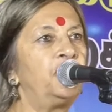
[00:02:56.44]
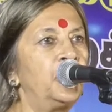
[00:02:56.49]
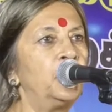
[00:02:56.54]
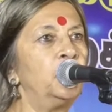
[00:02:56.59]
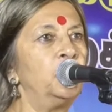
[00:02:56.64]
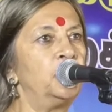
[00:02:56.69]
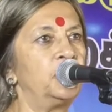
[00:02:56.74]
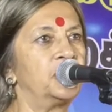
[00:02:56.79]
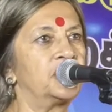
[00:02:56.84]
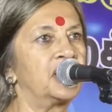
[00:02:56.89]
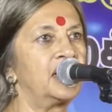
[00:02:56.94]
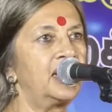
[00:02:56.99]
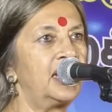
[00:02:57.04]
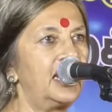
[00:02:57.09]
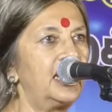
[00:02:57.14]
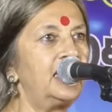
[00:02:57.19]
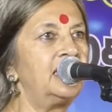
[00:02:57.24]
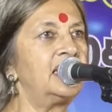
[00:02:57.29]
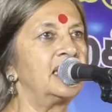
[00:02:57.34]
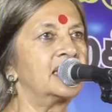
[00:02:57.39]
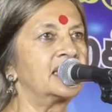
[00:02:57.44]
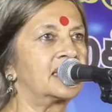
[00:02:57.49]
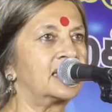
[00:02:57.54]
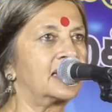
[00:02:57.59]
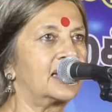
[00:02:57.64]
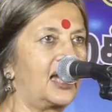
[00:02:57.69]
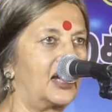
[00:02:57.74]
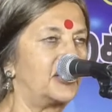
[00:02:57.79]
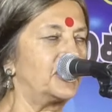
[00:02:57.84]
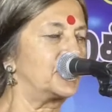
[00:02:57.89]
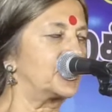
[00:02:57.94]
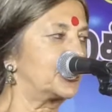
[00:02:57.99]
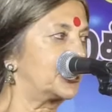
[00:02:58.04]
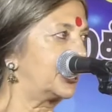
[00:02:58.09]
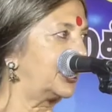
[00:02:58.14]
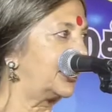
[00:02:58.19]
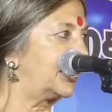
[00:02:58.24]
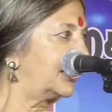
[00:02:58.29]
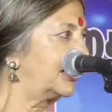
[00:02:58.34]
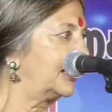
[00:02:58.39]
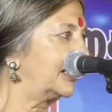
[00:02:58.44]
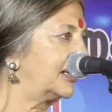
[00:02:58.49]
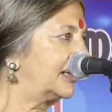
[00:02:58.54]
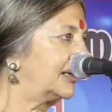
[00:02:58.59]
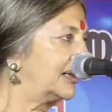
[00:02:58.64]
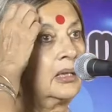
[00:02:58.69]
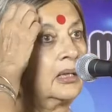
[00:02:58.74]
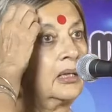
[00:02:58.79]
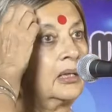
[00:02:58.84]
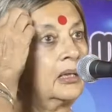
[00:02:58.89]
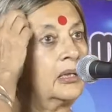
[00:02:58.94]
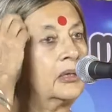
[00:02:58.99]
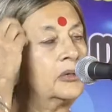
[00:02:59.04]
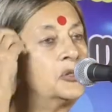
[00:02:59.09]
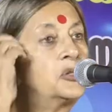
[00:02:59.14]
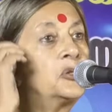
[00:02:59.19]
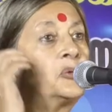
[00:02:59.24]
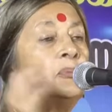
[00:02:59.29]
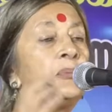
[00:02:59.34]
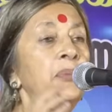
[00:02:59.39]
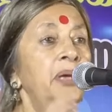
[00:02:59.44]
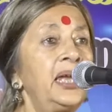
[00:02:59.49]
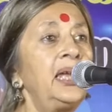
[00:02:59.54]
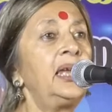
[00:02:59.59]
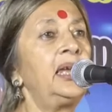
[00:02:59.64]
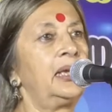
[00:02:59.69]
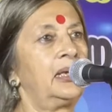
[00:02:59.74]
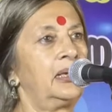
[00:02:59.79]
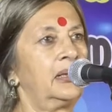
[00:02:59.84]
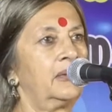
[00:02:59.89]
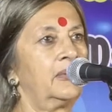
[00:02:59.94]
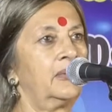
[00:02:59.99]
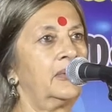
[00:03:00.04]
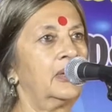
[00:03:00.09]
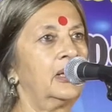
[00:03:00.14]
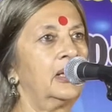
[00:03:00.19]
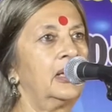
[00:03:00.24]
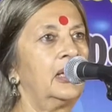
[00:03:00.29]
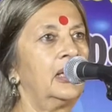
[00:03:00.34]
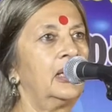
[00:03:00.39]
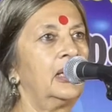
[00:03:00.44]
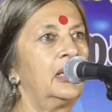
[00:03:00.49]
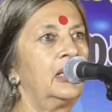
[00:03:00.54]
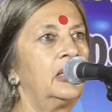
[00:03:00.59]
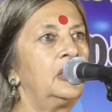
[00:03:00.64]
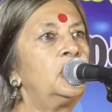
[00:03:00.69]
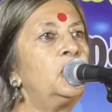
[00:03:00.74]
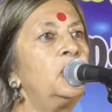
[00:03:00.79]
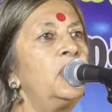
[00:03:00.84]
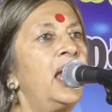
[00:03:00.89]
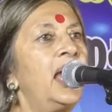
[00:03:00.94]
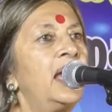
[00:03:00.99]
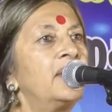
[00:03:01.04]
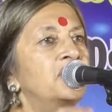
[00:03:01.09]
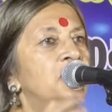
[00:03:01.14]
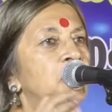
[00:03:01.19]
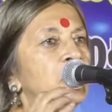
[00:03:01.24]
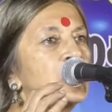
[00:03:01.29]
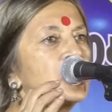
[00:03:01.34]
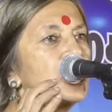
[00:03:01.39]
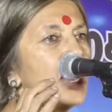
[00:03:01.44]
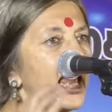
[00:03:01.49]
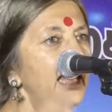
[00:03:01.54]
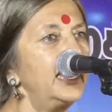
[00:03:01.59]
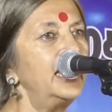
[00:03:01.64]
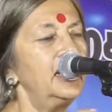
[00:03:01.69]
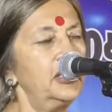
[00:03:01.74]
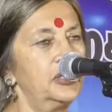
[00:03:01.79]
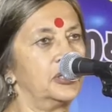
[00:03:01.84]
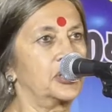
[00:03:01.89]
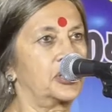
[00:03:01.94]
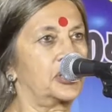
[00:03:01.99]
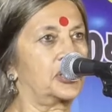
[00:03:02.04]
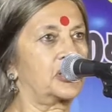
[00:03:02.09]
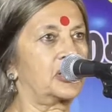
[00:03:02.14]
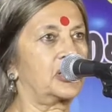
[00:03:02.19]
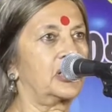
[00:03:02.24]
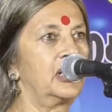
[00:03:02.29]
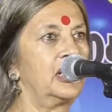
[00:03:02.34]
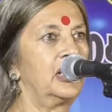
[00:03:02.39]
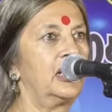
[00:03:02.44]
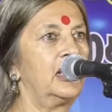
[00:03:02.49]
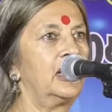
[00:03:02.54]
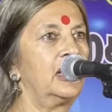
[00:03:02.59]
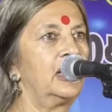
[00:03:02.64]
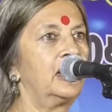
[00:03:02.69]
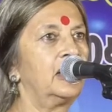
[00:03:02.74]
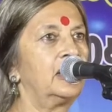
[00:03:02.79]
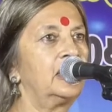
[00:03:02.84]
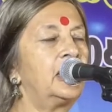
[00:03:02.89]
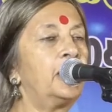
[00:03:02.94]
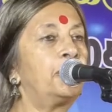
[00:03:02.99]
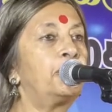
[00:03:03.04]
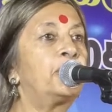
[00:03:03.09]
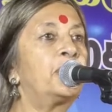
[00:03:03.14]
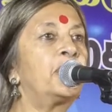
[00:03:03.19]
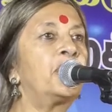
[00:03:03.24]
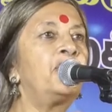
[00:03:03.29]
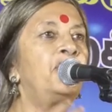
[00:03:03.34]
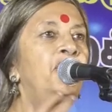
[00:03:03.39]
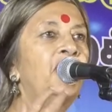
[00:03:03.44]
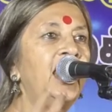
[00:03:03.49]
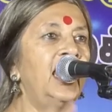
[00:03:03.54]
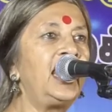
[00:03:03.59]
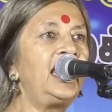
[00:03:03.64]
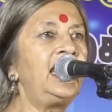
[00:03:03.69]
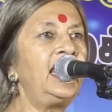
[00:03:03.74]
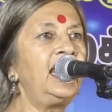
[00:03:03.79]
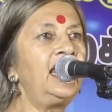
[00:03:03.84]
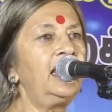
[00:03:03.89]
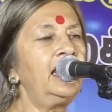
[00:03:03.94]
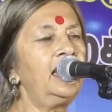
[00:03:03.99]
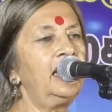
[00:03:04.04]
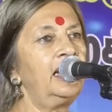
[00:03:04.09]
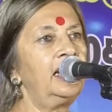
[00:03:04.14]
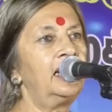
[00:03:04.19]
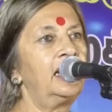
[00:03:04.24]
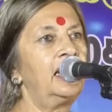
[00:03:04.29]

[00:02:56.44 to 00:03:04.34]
viewed in this country. To me, you have challenged the prevailing